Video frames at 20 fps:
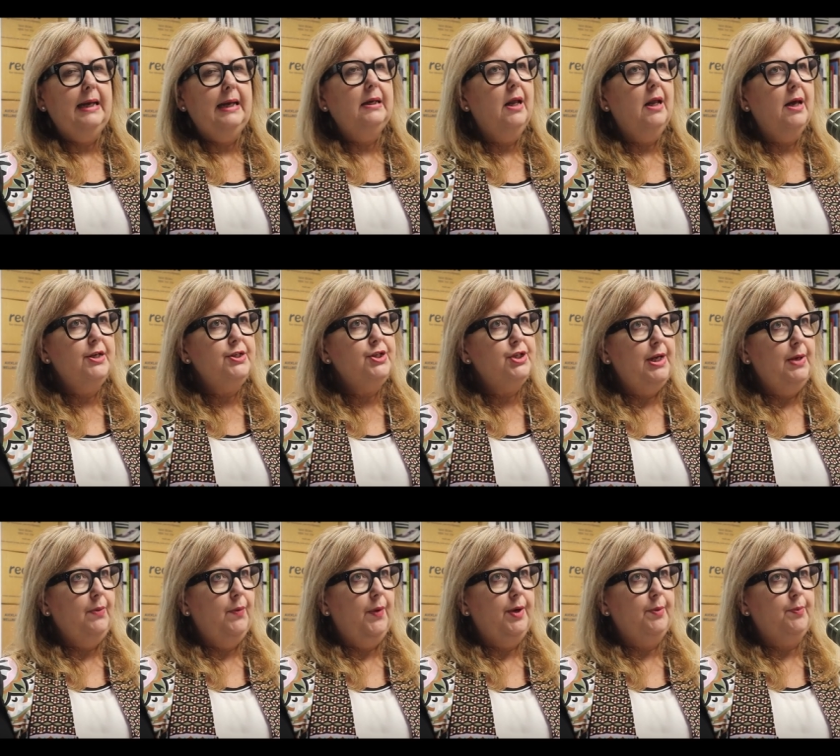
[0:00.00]
and
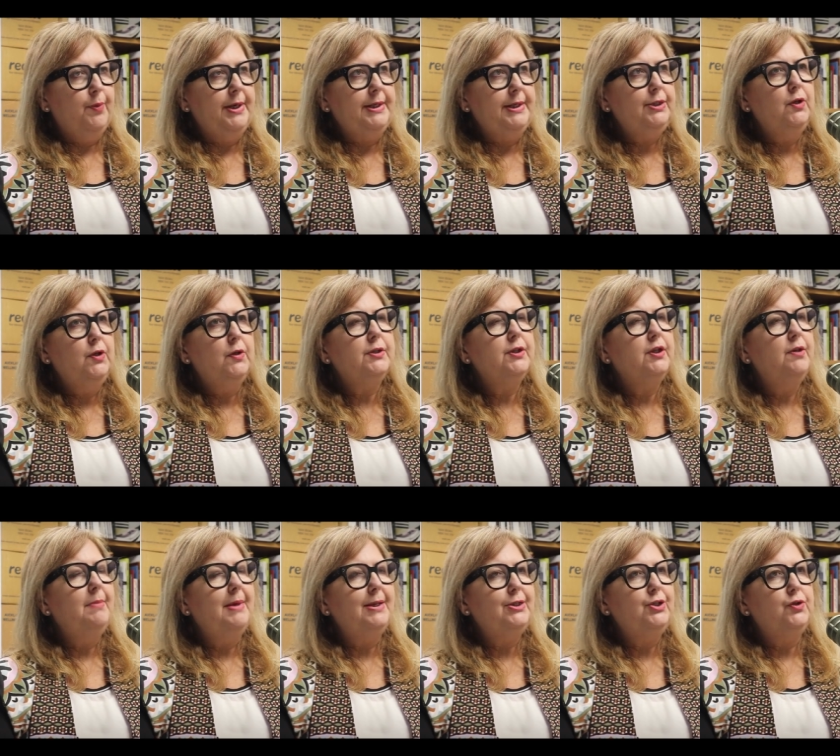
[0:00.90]
largely WordPress, not
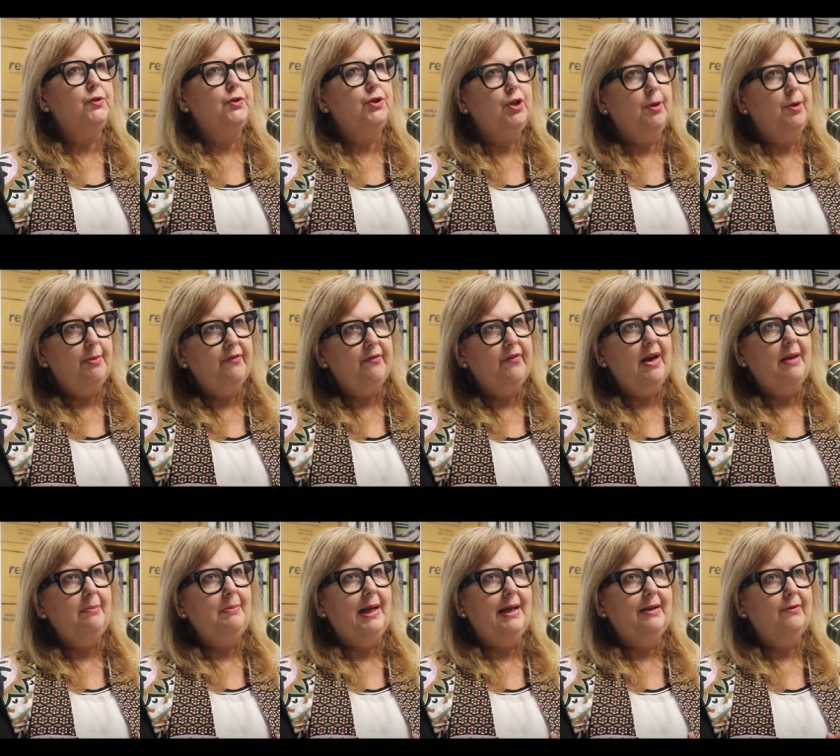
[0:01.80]
so much your
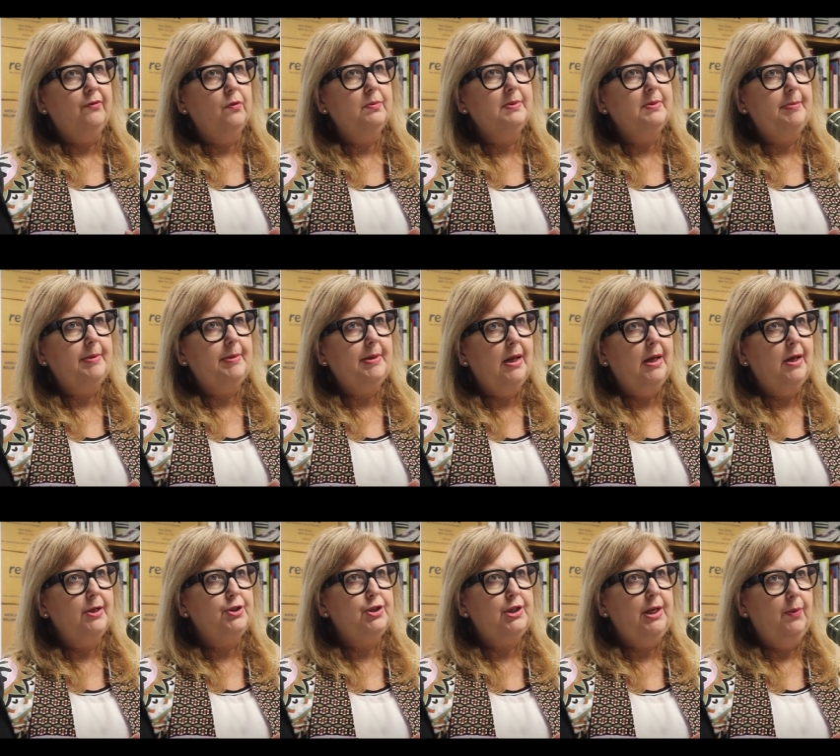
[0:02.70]
Shopify platforms, but
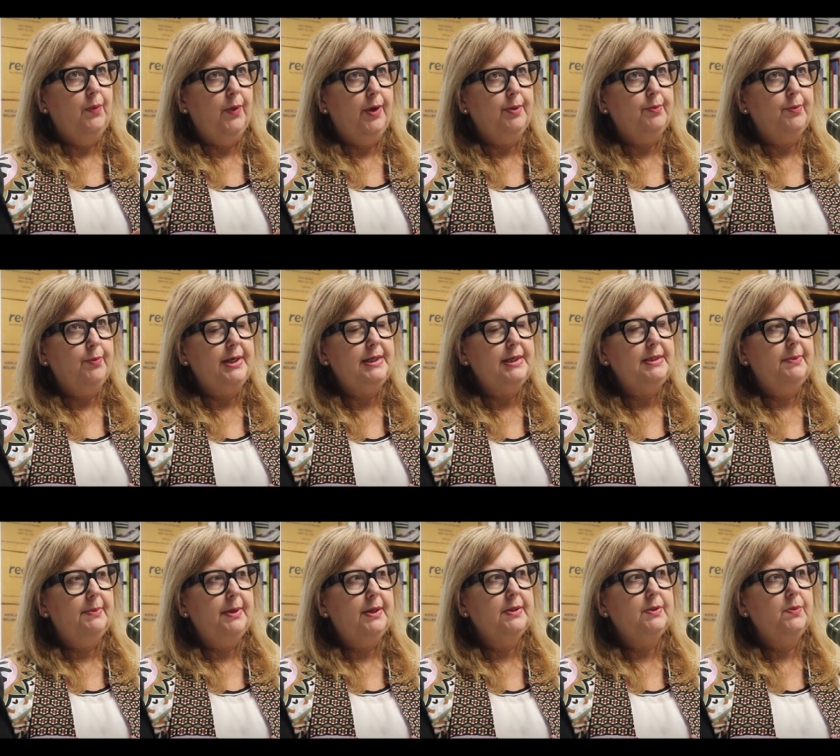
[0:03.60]
largely
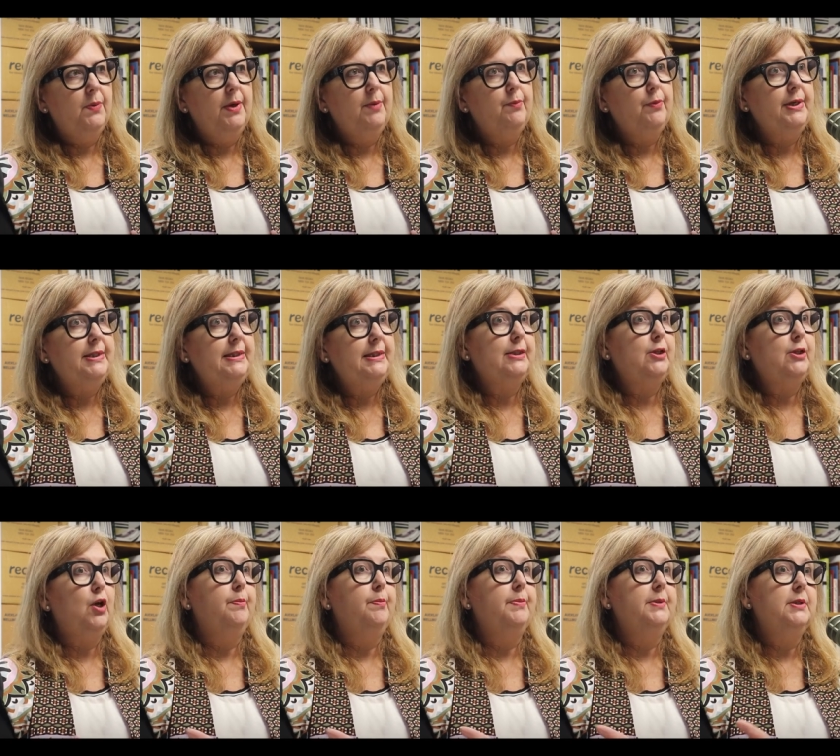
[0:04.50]
WordPress, because WordPress
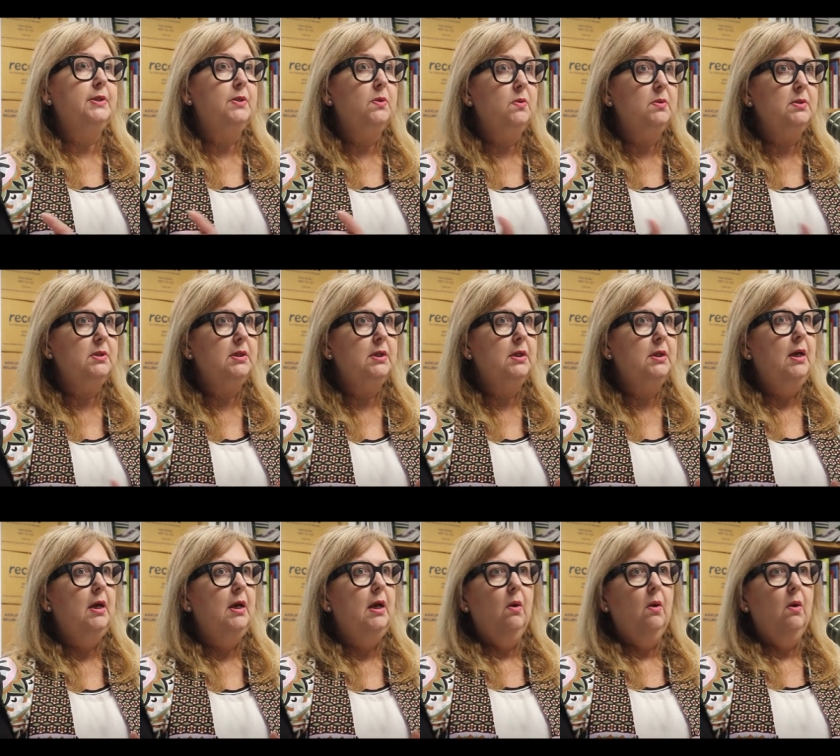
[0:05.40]
is open source,